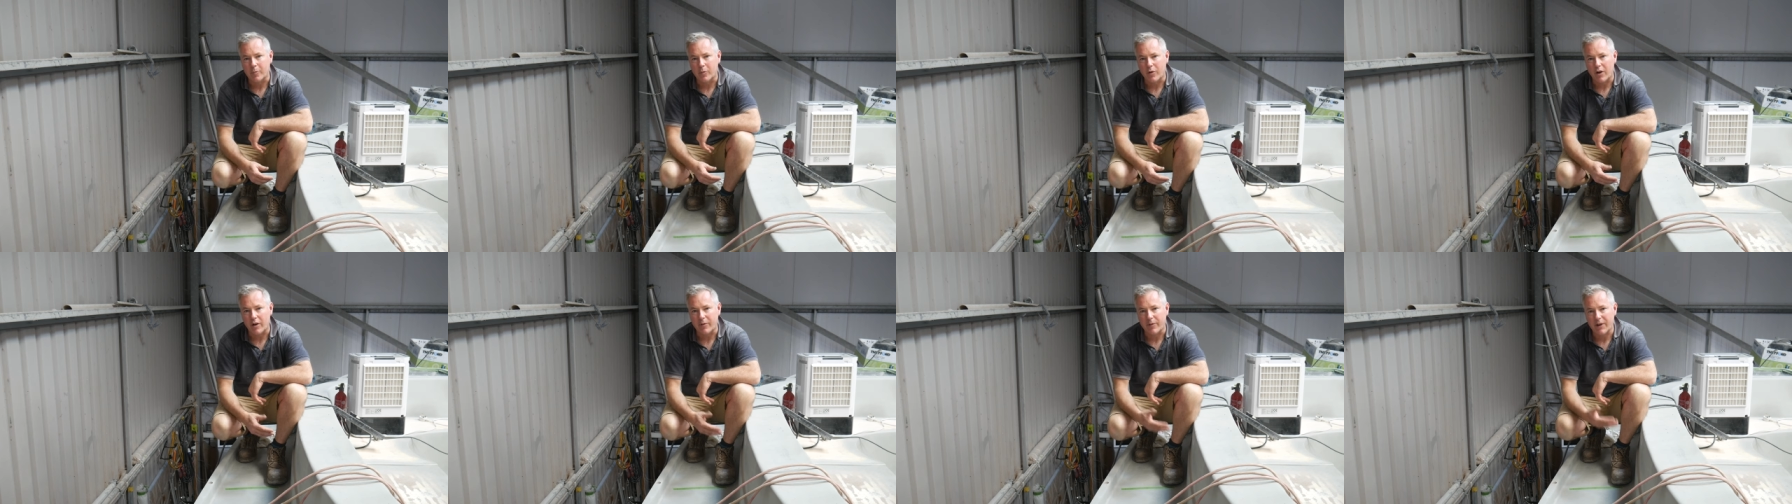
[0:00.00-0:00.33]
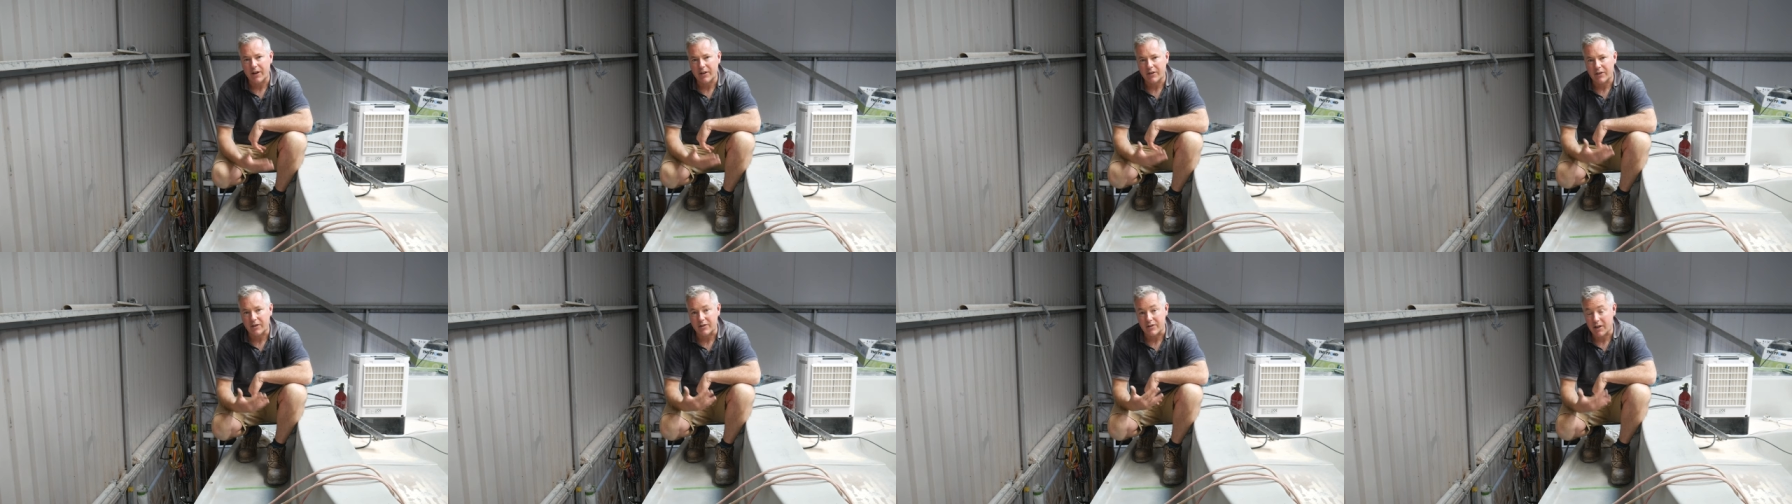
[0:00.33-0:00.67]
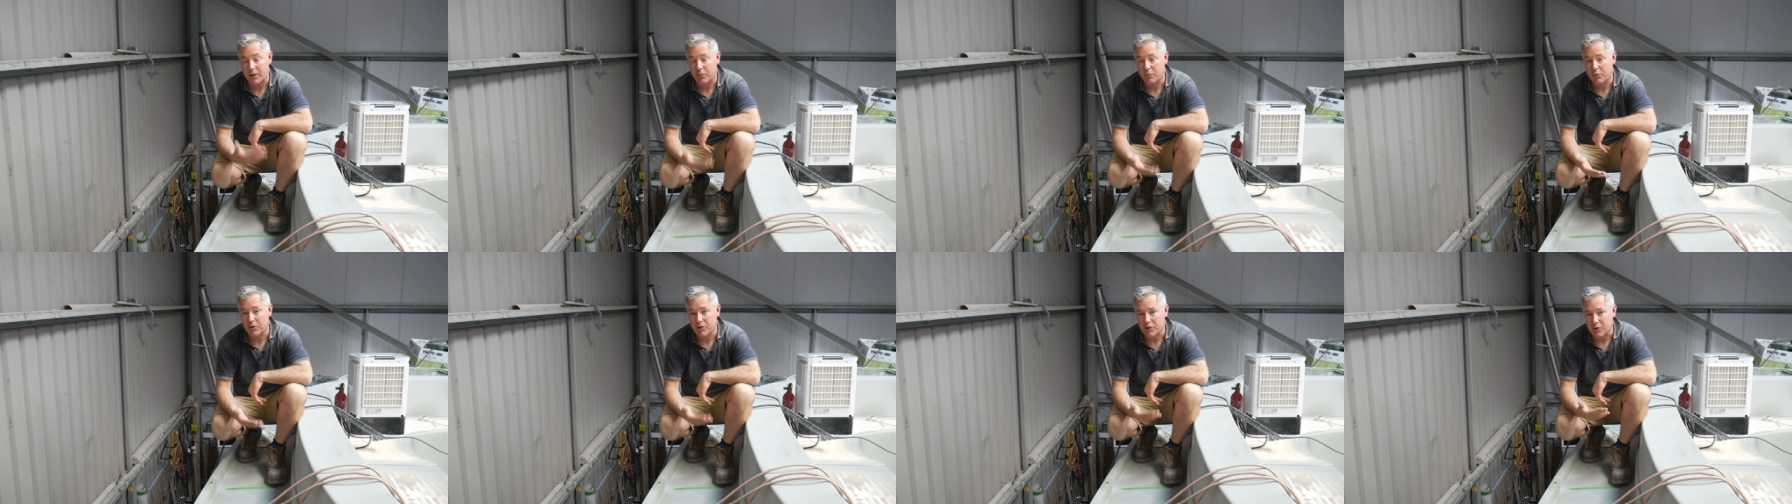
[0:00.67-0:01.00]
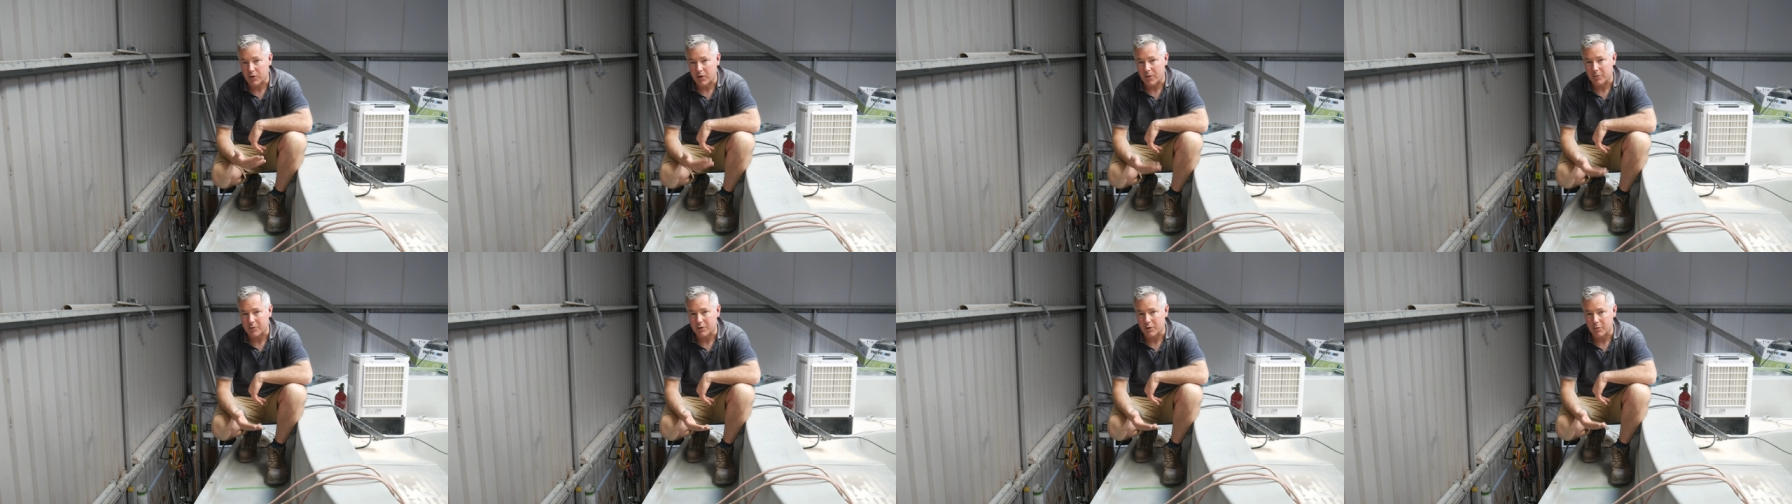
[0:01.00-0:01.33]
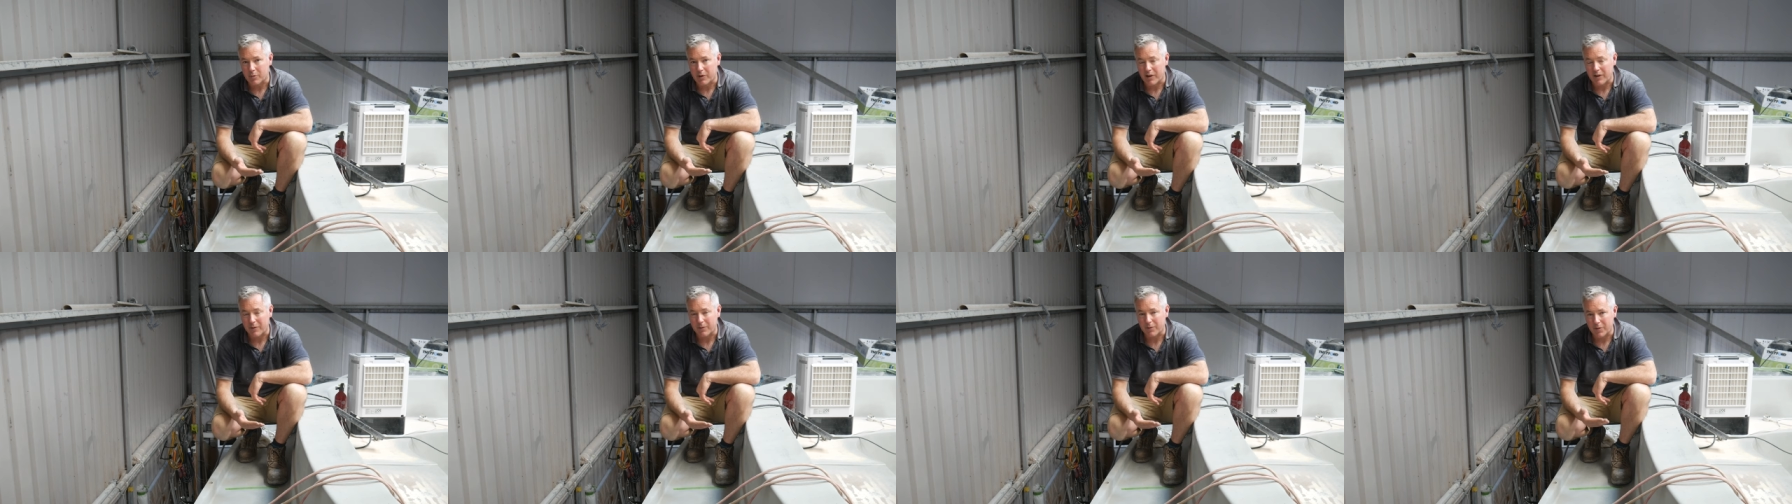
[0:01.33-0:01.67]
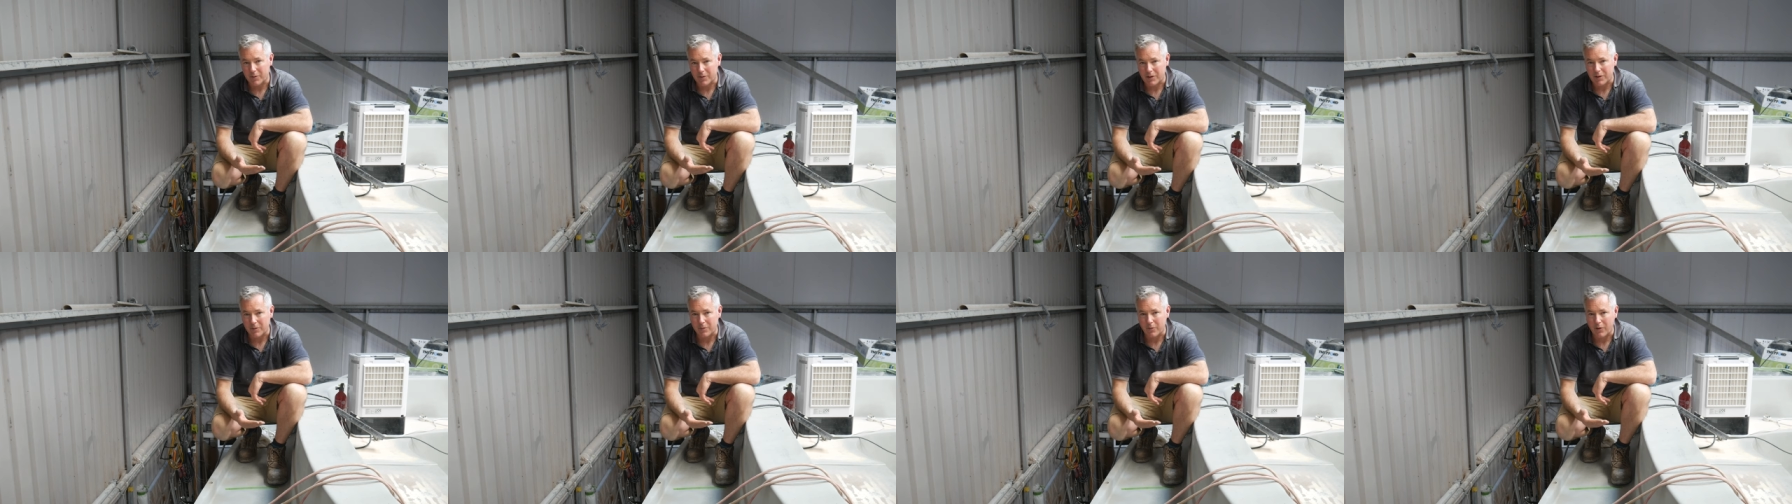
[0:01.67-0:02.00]
I've had the temperature up to about
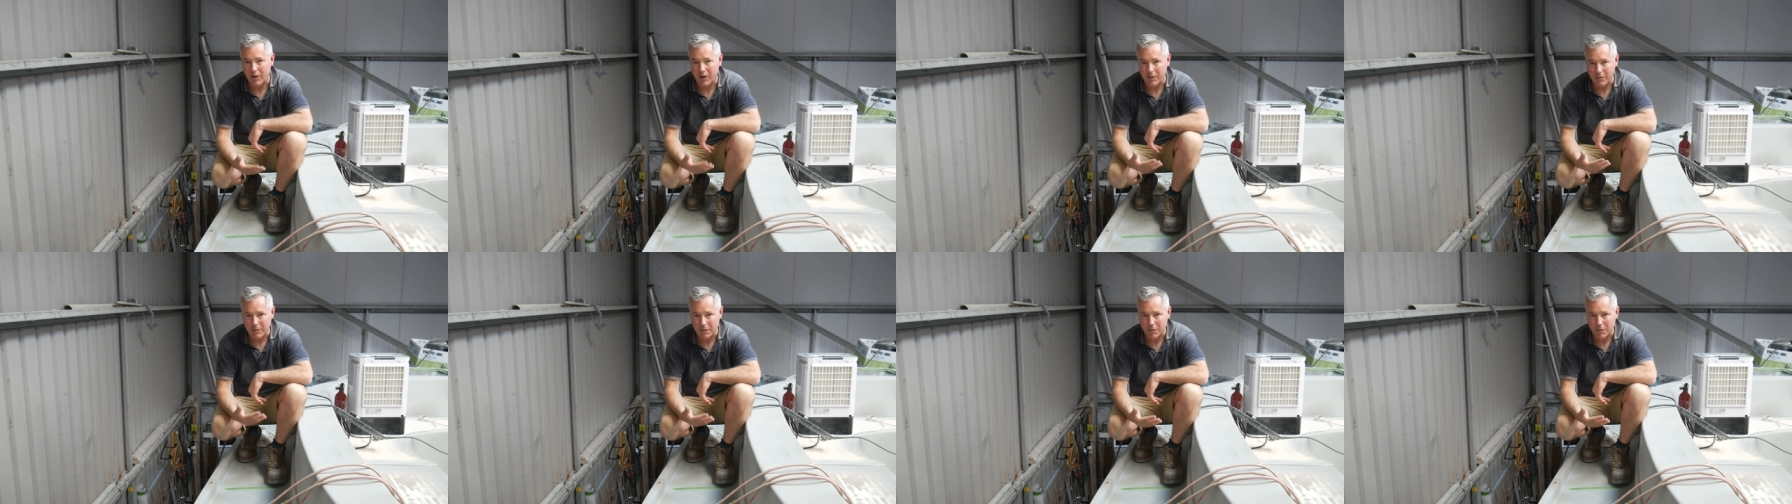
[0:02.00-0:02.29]
fifty-five,